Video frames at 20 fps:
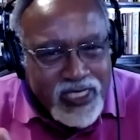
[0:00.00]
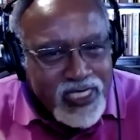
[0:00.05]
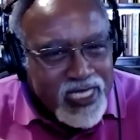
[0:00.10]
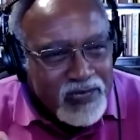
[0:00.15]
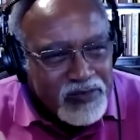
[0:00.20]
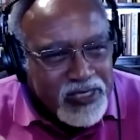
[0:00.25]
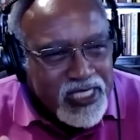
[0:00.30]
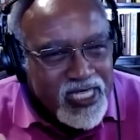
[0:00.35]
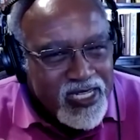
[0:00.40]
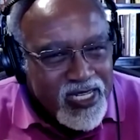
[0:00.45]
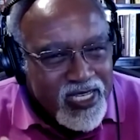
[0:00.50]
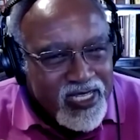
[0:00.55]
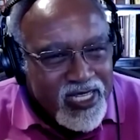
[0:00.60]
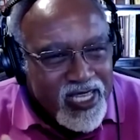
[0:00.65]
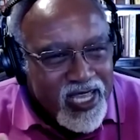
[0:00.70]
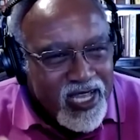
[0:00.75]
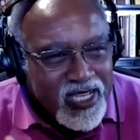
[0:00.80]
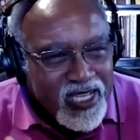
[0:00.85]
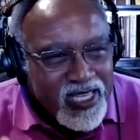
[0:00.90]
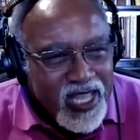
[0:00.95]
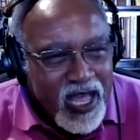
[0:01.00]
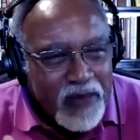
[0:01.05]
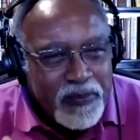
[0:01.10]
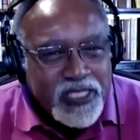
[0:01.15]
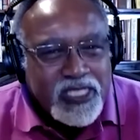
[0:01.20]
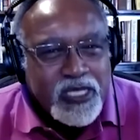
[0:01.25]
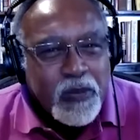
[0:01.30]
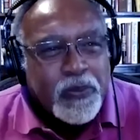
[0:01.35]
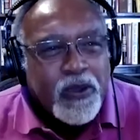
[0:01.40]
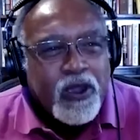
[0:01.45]
I'm sitting in the economics
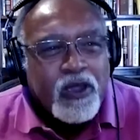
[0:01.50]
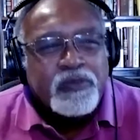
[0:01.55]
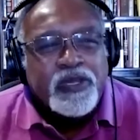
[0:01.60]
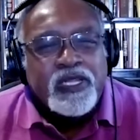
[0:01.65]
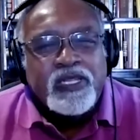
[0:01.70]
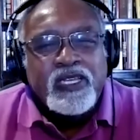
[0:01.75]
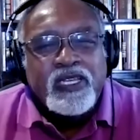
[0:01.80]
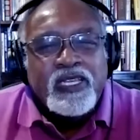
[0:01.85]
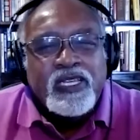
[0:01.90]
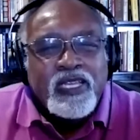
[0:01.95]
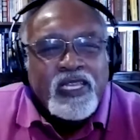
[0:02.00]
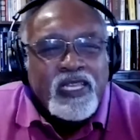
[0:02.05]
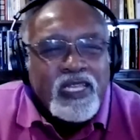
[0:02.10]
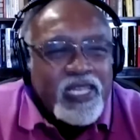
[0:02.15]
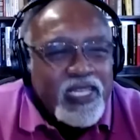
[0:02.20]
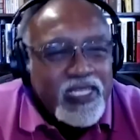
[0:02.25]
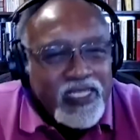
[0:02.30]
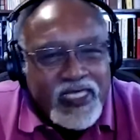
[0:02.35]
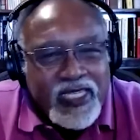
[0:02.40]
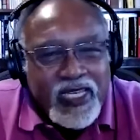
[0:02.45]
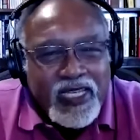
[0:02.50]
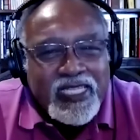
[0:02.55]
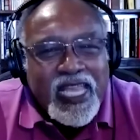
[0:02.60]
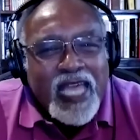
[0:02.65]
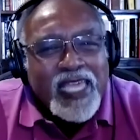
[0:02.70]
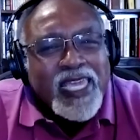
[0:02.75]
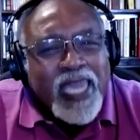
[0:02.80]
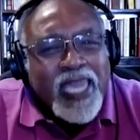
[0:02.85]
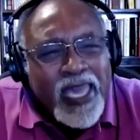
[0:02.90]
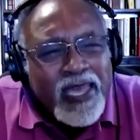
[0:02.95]
department. He says, I
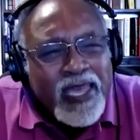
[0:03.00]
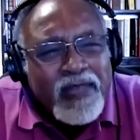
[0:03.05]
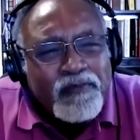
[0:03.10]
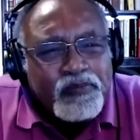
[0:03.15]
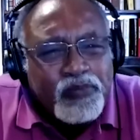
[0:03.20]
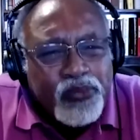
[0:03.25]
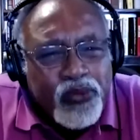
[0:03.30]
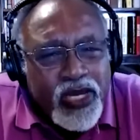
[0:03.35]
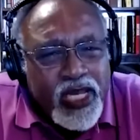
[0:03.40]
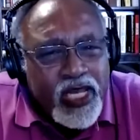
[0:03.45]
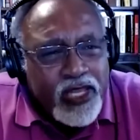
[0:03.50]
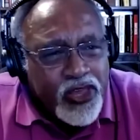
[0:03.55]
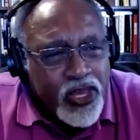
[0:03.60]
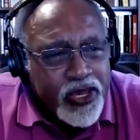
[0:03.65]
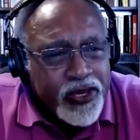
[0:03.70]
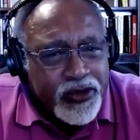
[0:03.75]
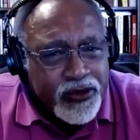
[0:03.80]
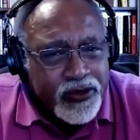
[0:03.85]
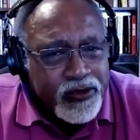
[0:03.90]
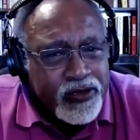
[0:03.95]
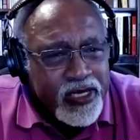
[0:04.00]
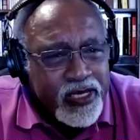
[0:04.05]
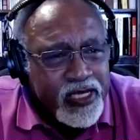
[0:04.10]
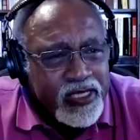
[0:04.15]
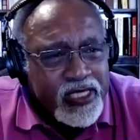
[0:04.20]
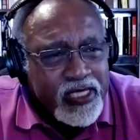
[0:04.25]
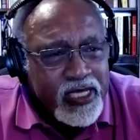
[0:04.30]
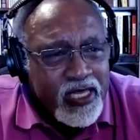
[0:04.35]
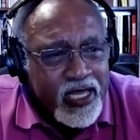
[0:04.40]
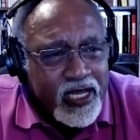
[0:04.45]
can't breathe here
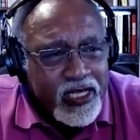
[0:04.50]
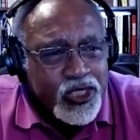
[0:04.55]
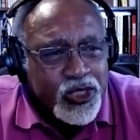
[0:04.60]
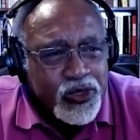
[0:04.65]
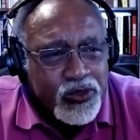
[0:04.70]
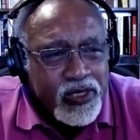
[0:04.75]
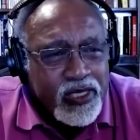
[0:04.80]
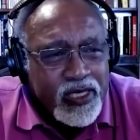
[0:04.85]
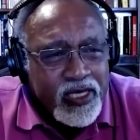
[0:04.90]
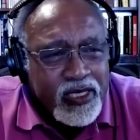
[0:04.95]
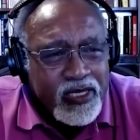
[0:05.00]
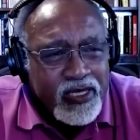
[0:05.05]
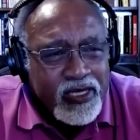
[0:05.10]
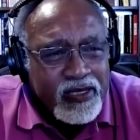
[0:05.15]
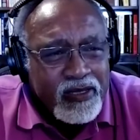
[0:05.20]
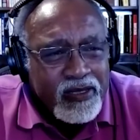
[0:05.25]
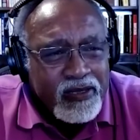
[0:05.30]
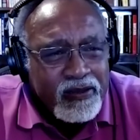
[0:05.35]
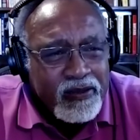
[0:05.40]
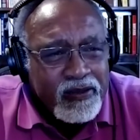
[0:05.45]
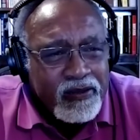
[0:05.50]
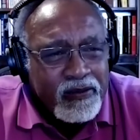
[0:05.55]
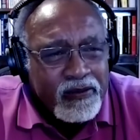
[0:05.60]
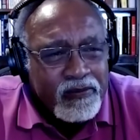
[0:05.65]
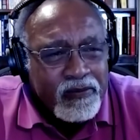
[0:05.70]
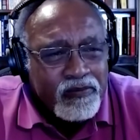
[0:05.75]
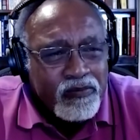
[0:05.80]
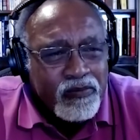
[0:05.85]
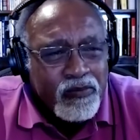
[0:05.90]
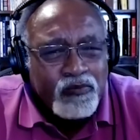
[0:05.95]
intellectually.
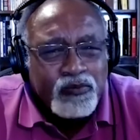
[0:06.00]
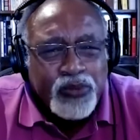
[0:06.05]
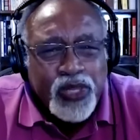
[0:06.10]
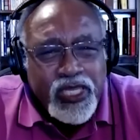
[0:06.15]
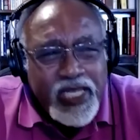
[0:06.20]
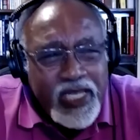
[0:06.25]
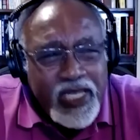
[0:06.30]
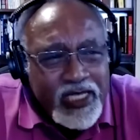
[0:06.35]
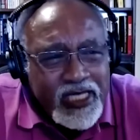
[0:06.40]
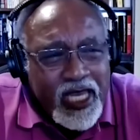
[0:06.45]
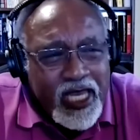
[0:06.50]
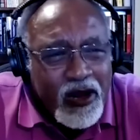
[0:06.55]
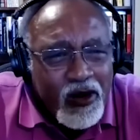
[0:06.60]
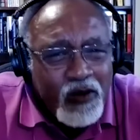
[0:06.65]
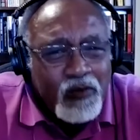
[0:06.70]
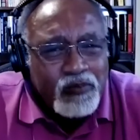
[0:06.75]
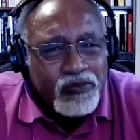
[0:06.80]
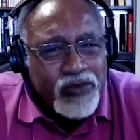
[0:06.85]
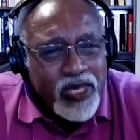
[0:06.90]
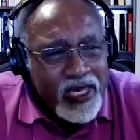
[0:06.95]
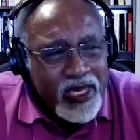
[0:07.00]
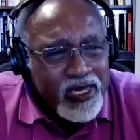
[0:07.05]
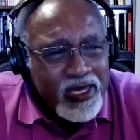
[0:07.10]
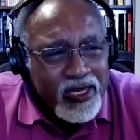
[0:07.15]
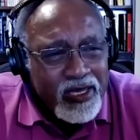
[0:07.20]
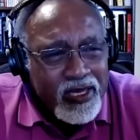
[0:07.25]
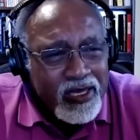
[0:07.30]
Please help me.